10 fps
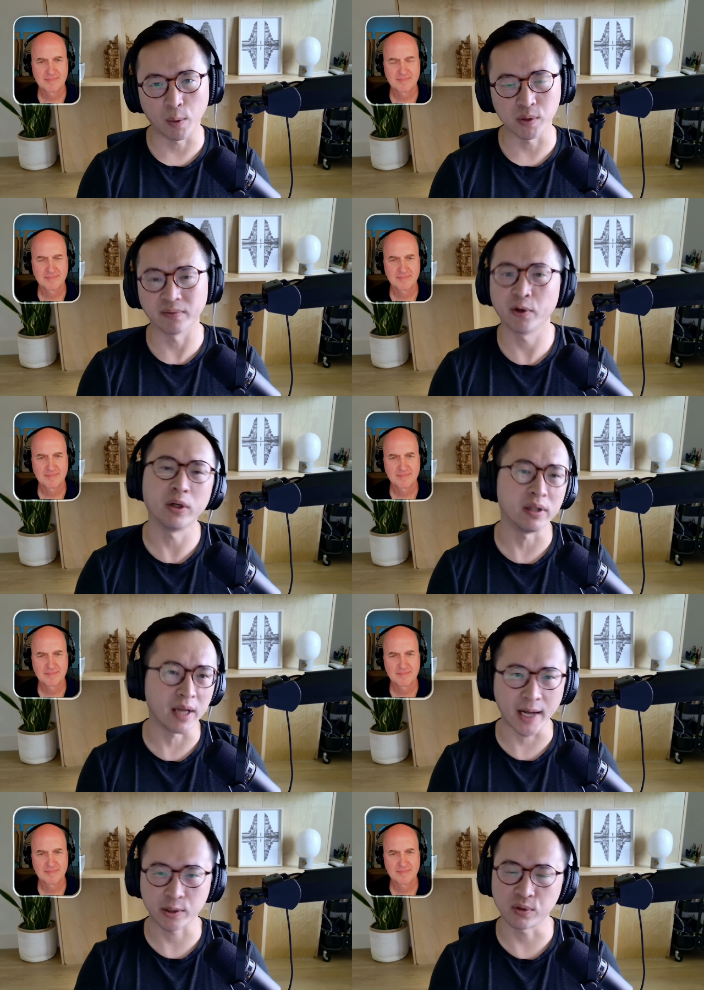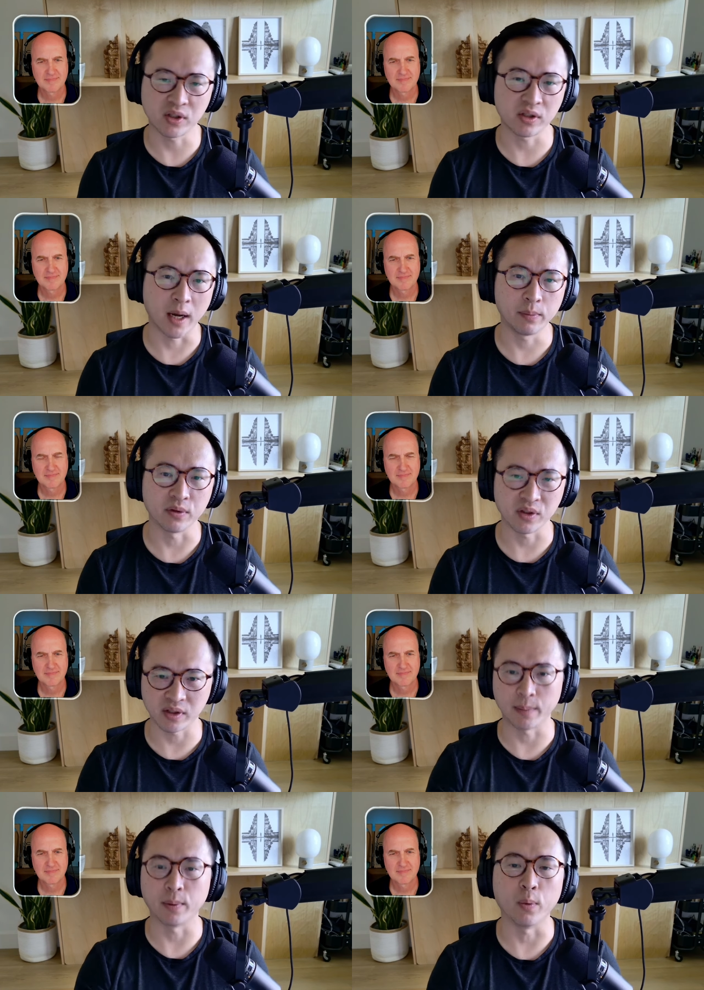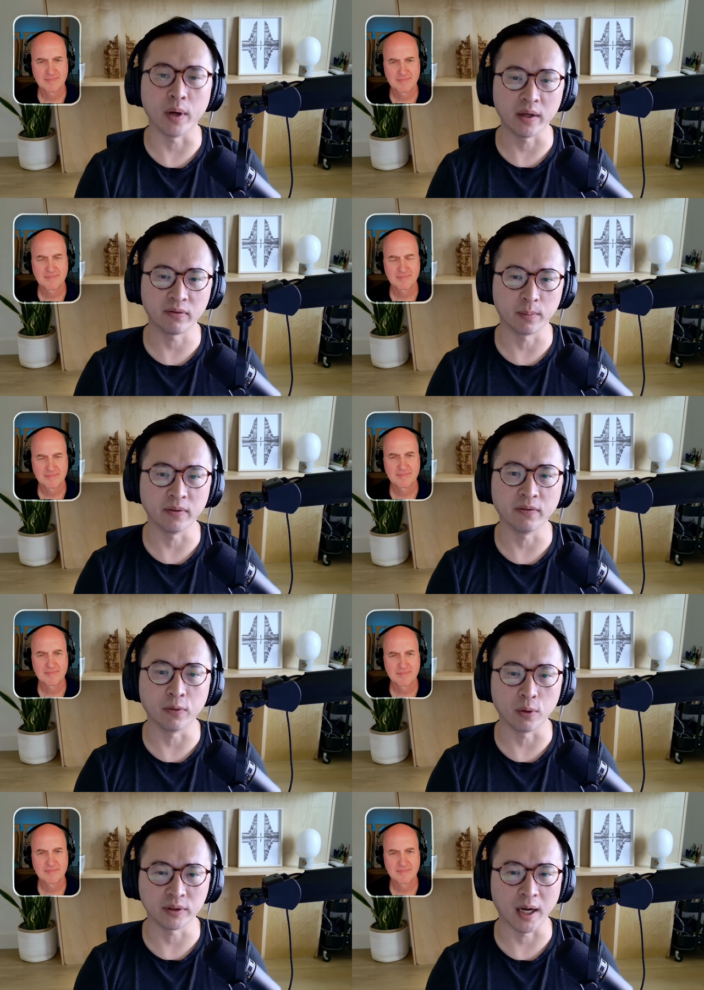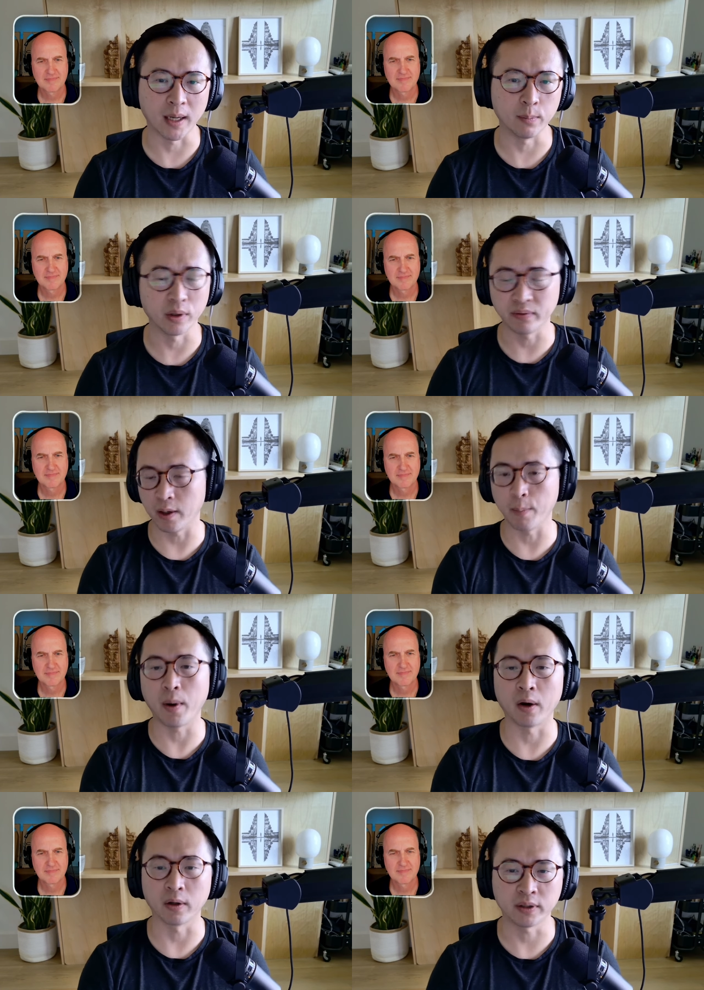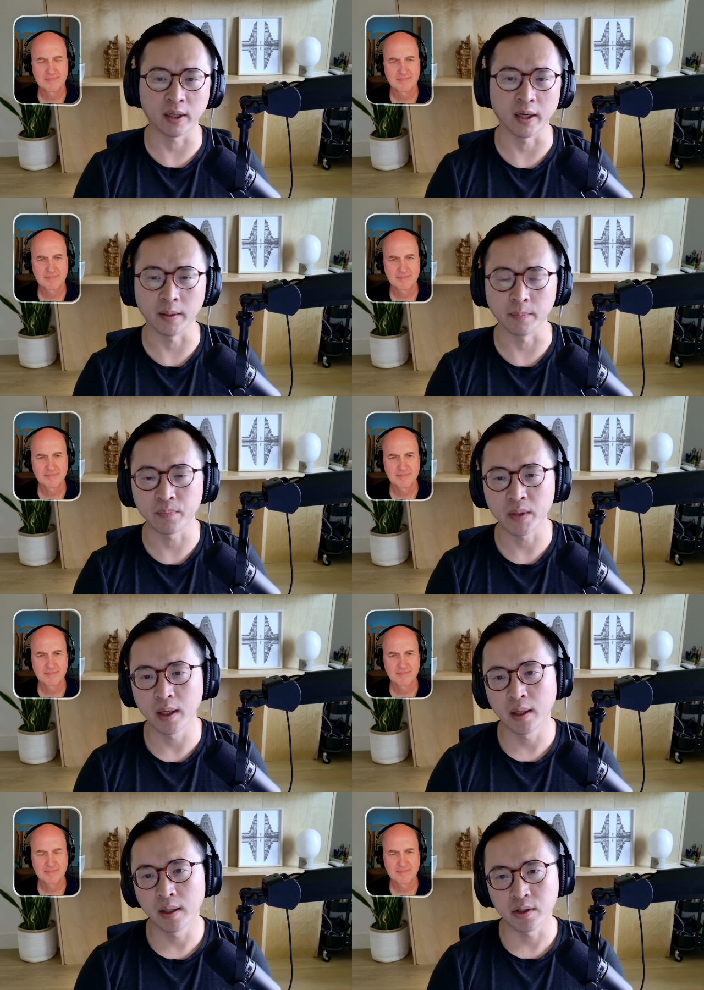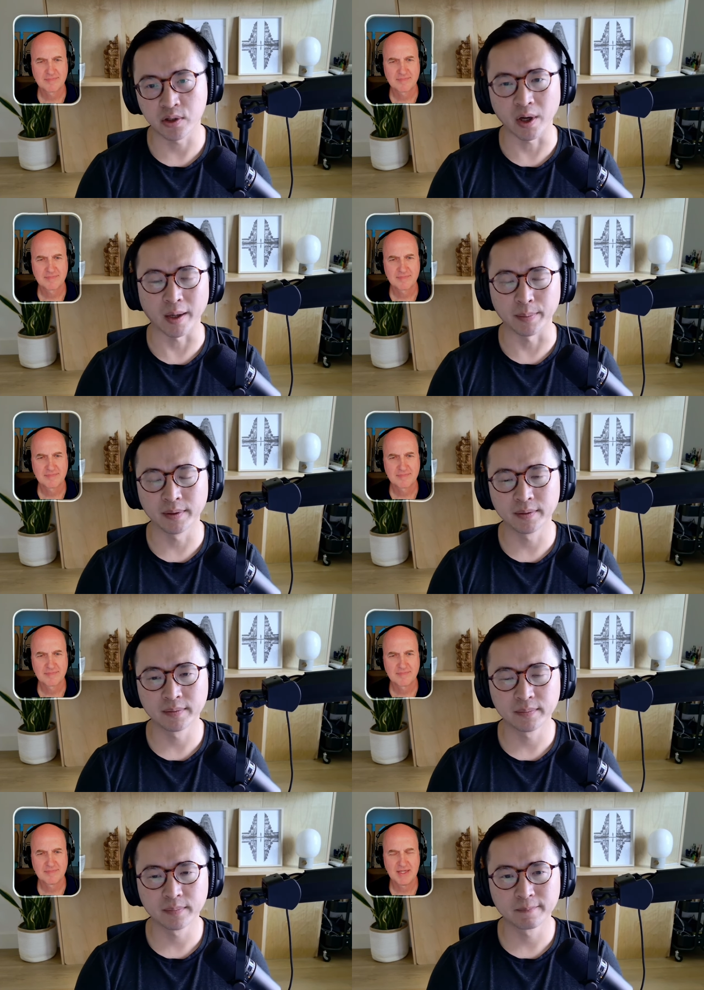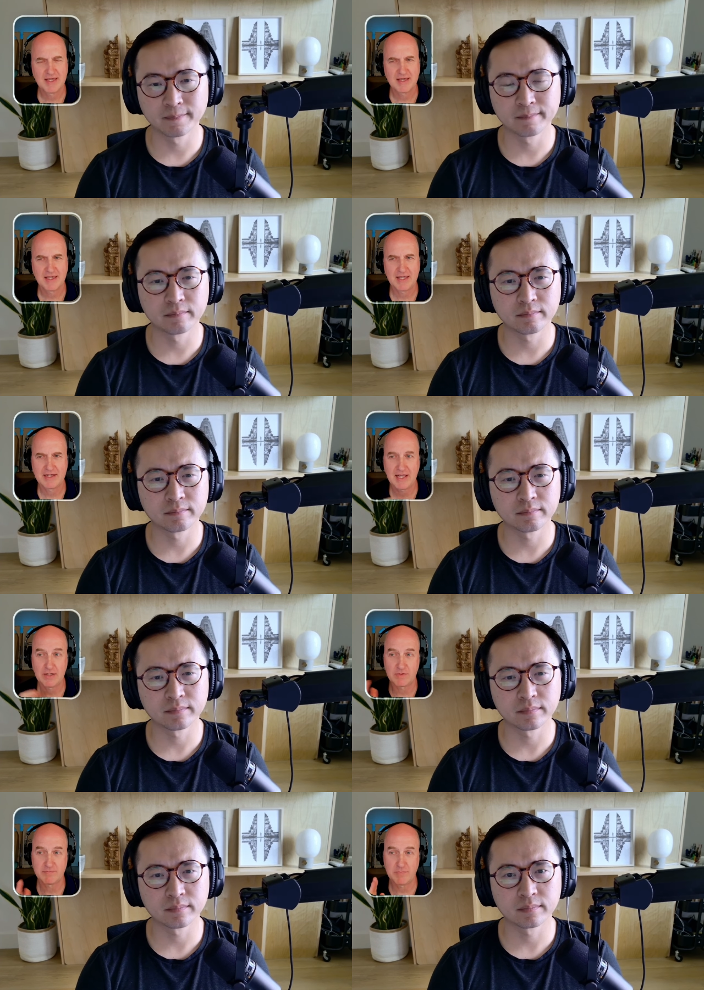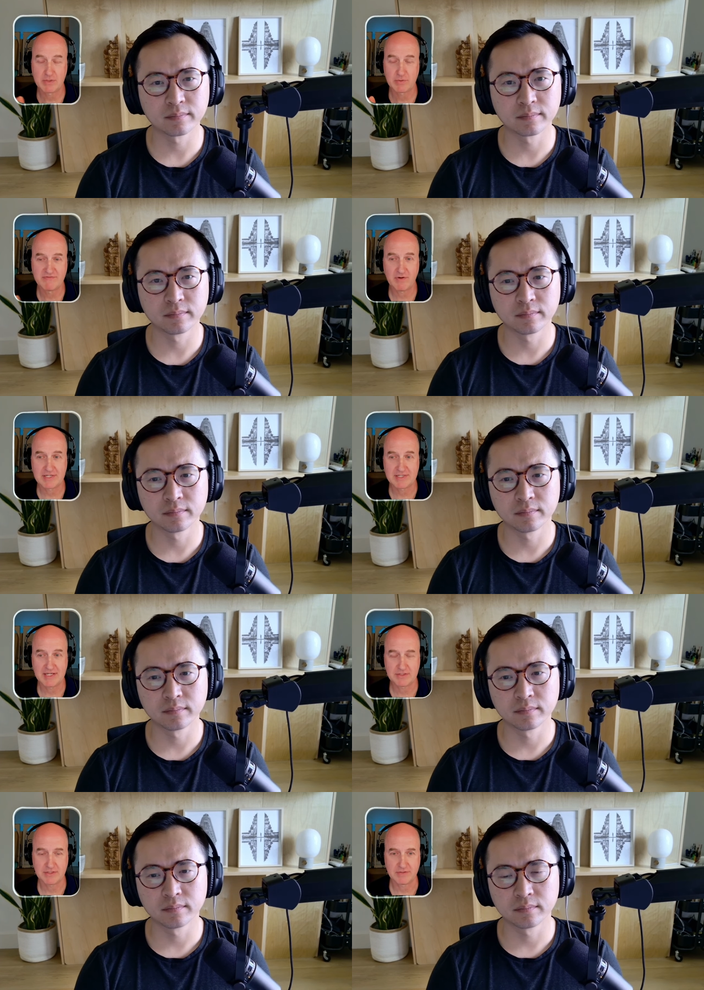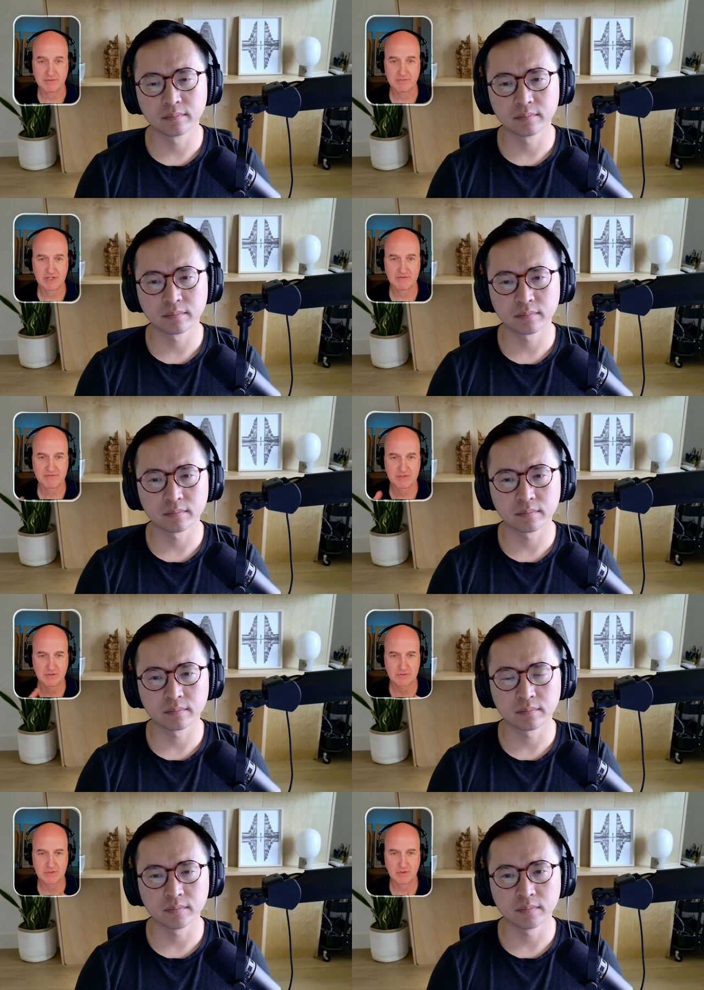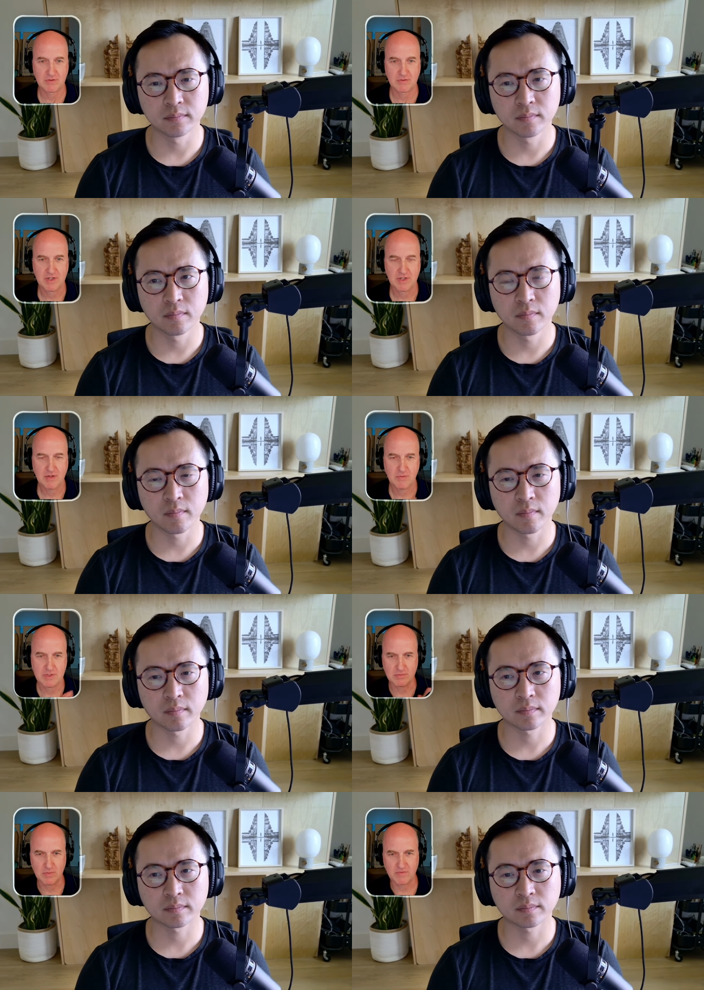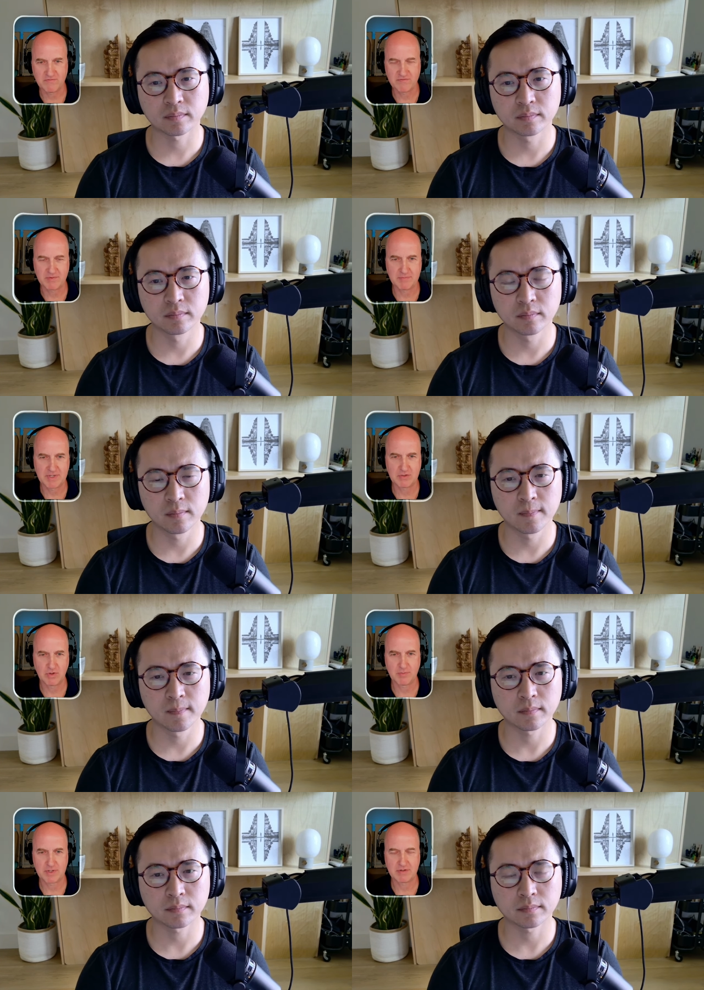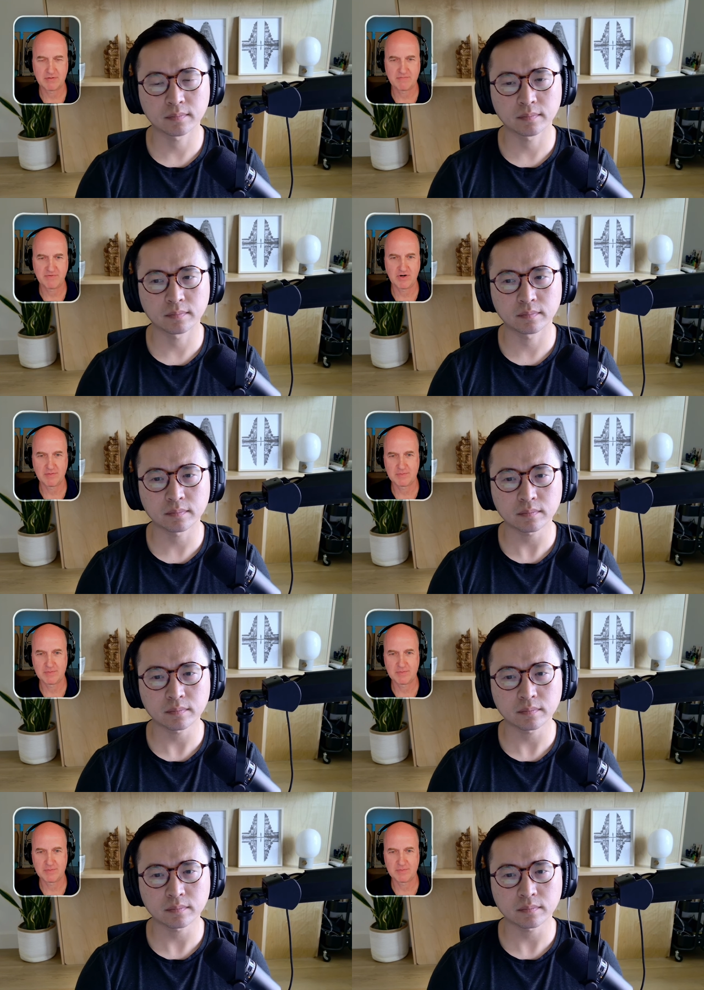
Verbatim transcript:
Speaker 1: was a very natural step to step away from a full-time or even a part-time job.
Speaker 2: Yeah. And, and it was, but it was very intentional, right? So, so when you moved from the big corporate firm